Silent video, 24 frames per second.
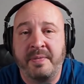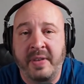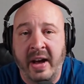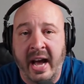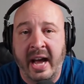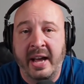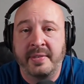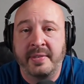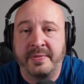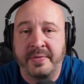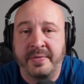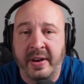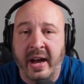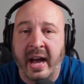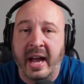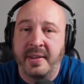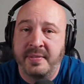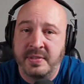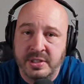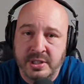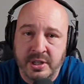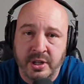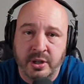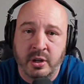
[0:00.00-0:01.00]

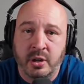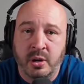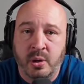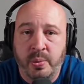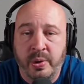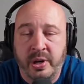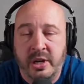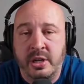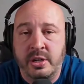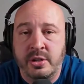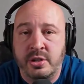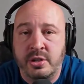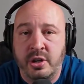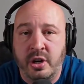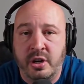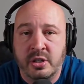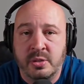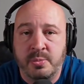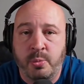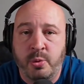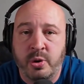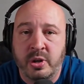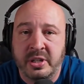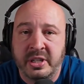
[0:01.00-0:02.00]
550 where he
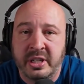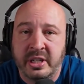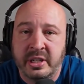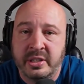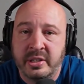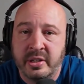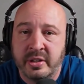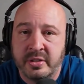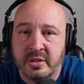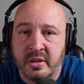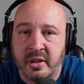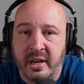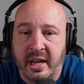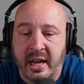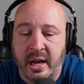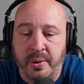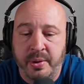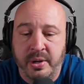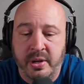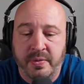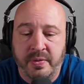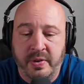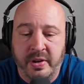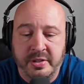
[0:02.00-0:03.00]
shares more details on
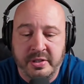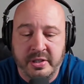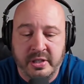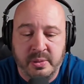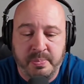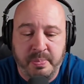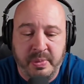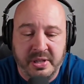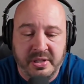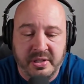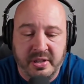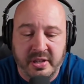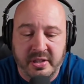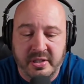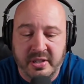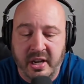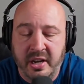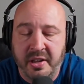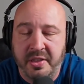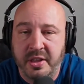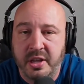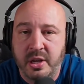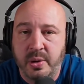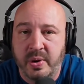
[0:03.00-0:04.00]
how he runs his business.
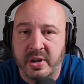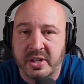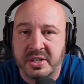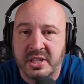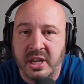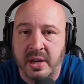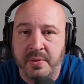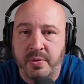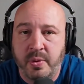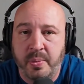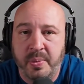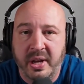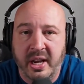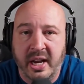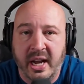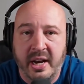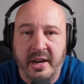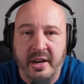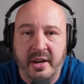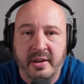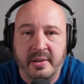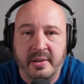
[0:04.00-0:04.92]
Anything you want to say before we get out of here?